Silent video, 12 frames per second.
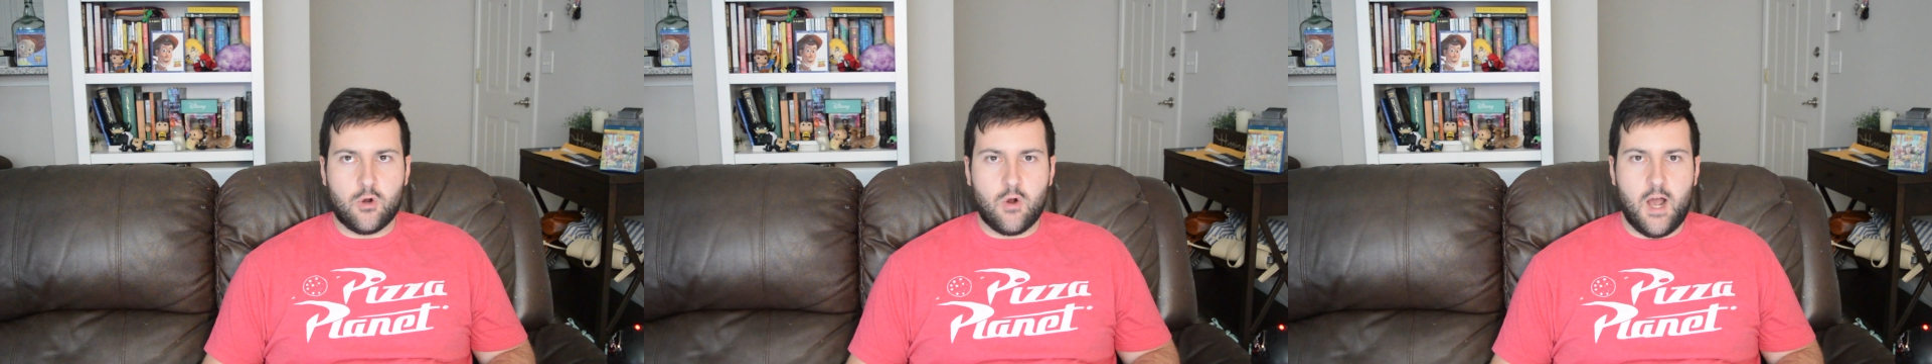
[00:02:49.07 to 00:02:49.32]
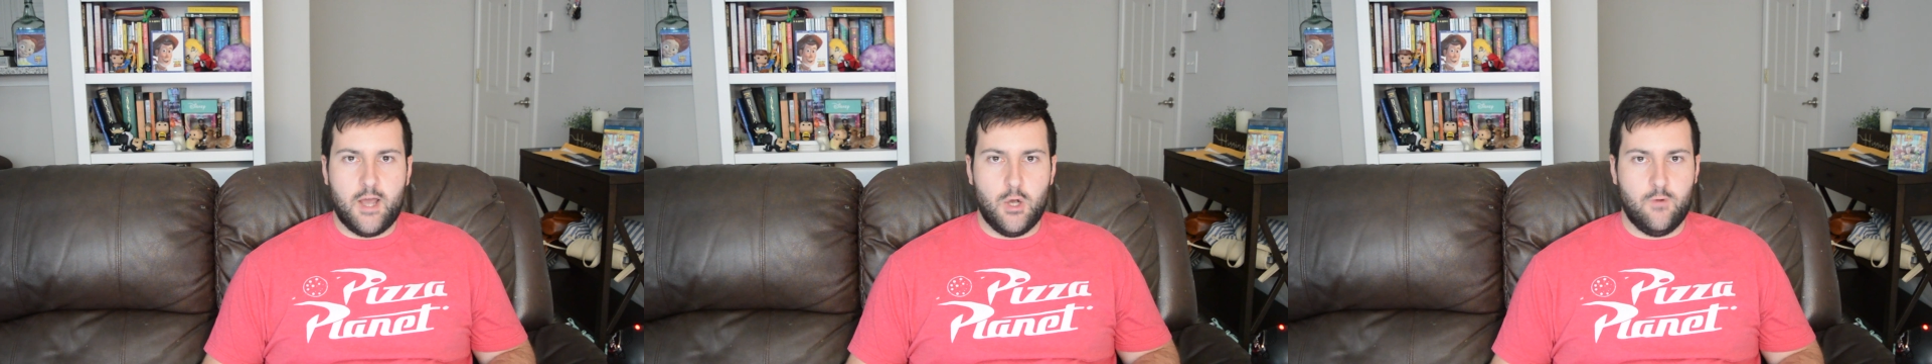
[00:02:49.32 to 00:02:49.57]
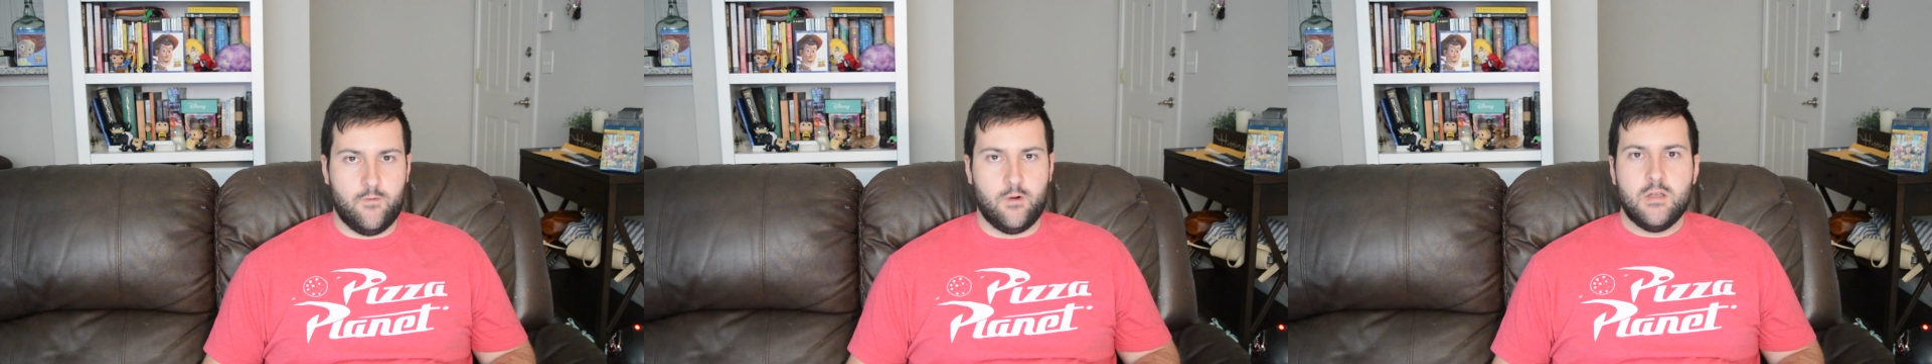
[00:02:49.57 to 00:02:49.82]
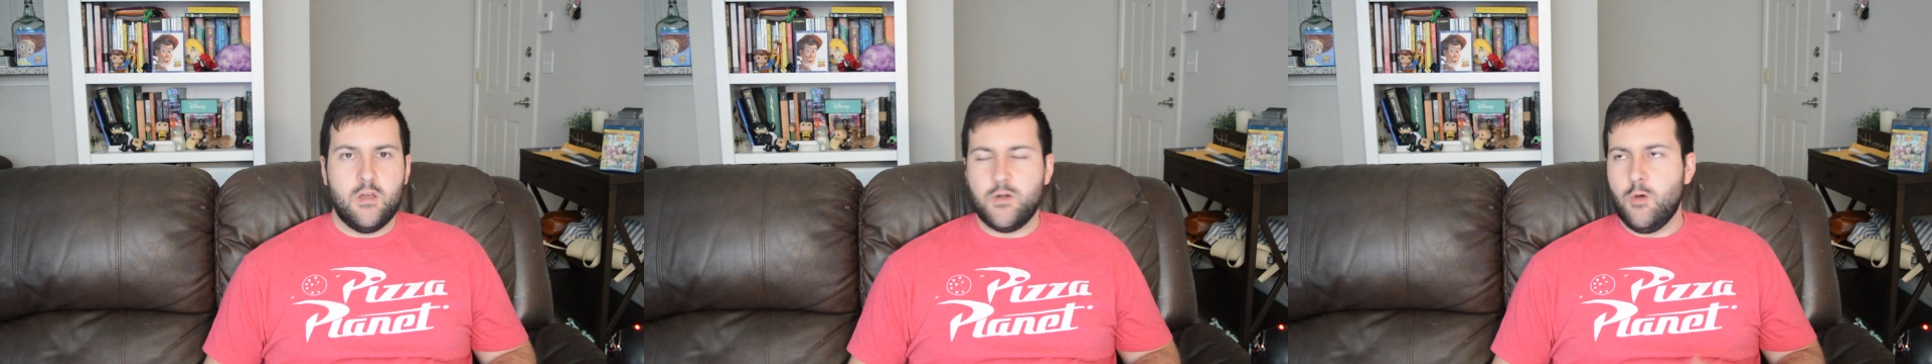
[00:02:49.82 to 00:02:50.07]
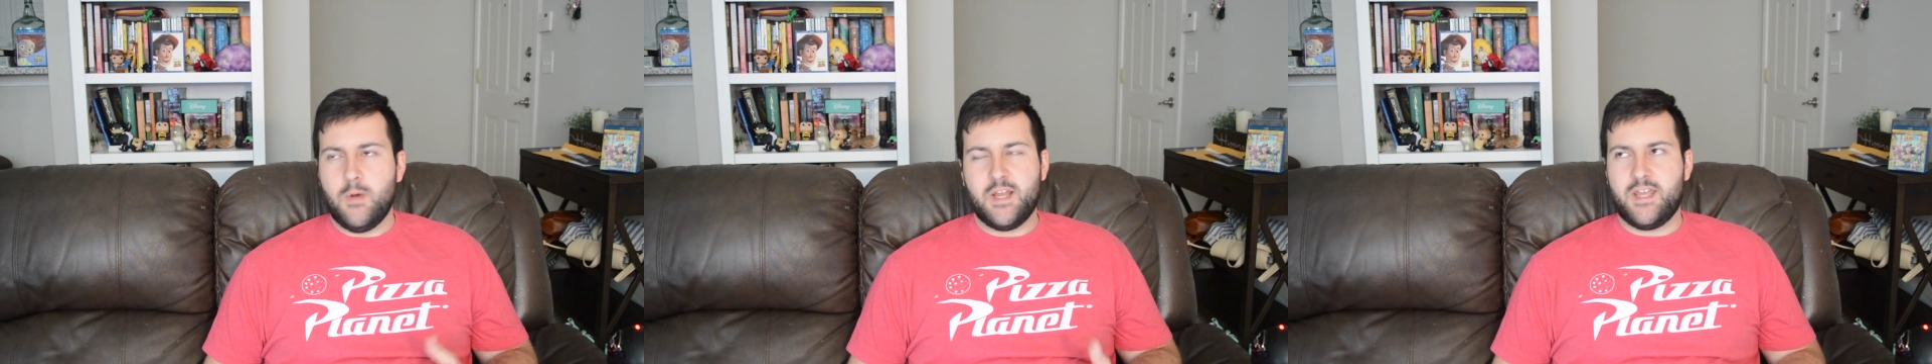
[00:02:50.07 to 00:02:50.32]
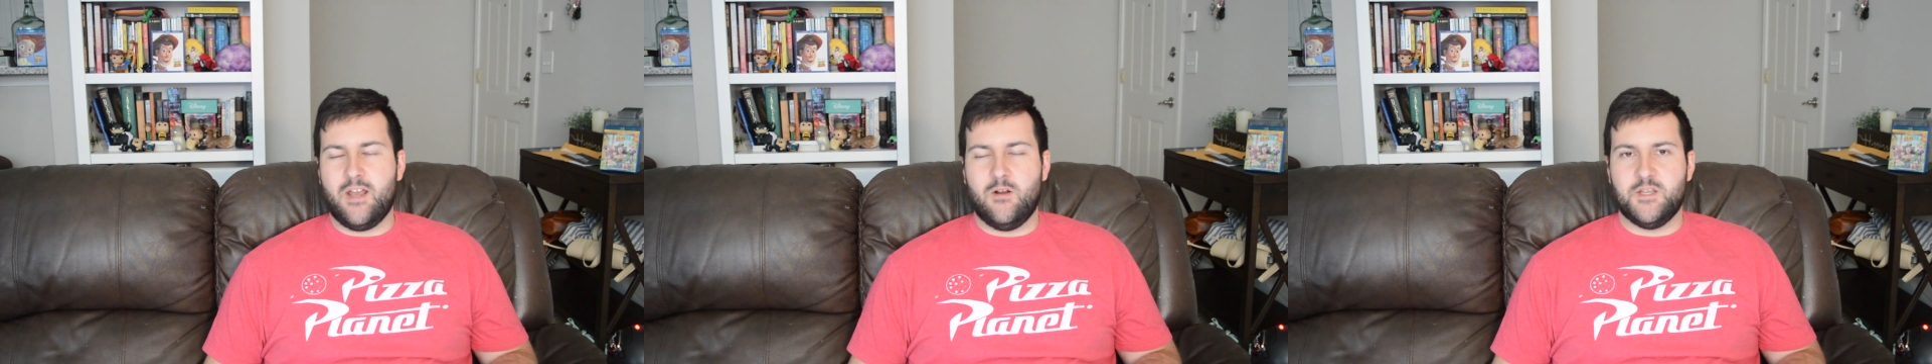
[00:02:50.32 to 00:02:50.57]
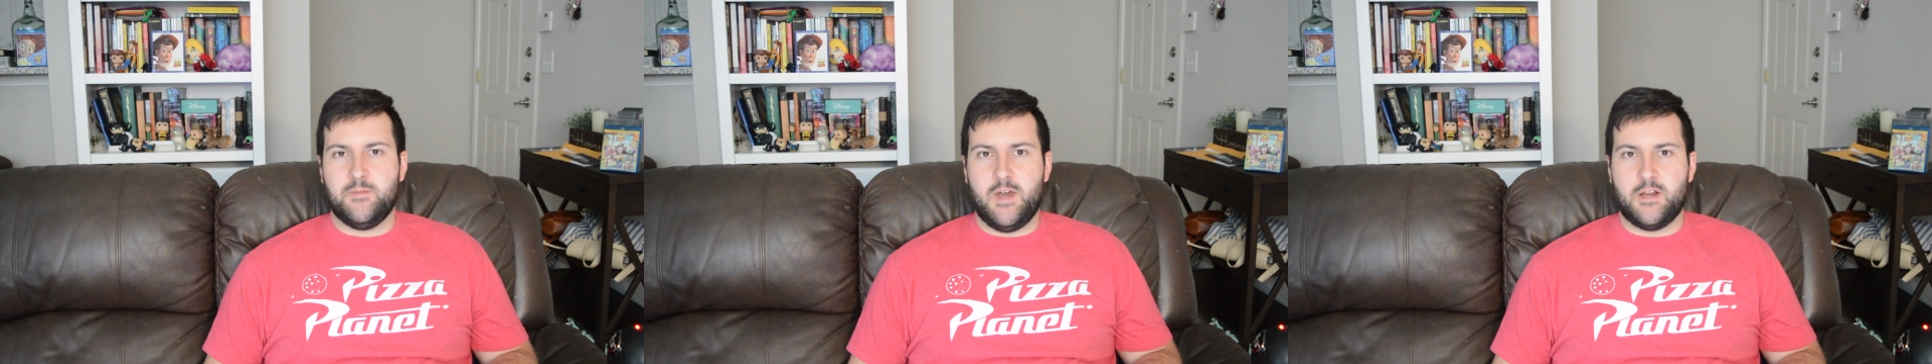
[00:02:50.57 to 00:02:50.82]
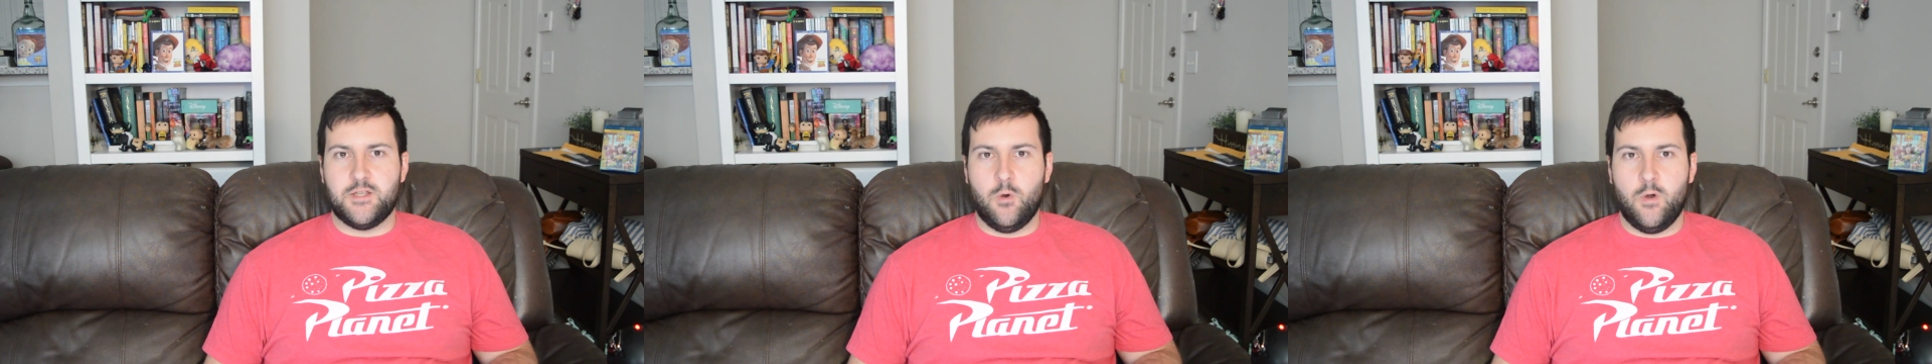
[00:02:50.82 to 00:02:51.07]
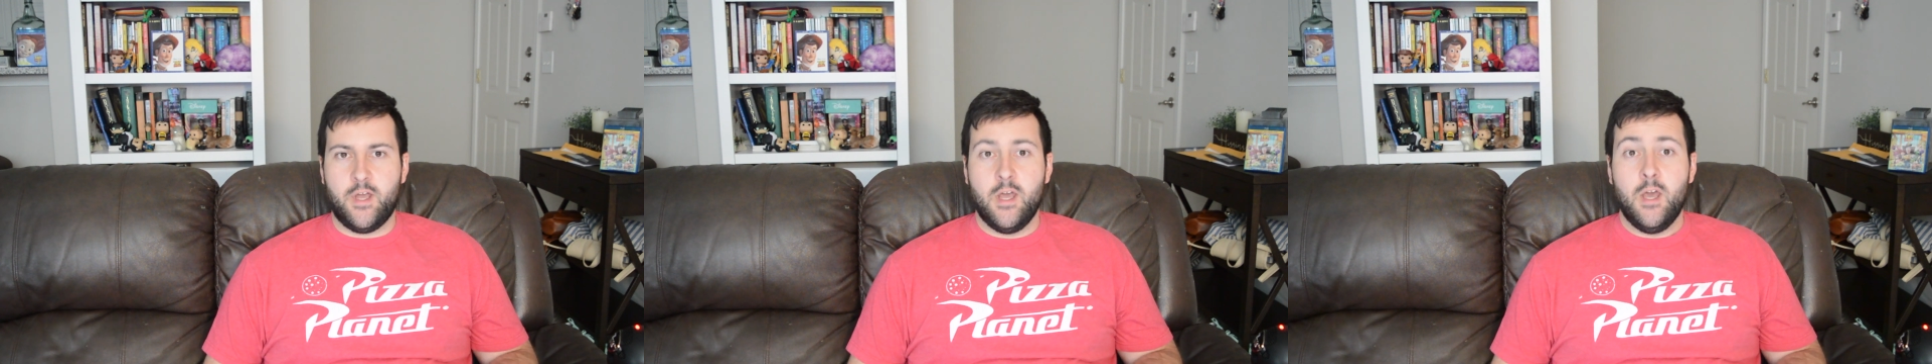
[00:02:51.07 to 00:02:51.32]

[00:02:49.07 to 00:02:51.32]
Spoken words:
cry over. You know, nobody cares about a toy,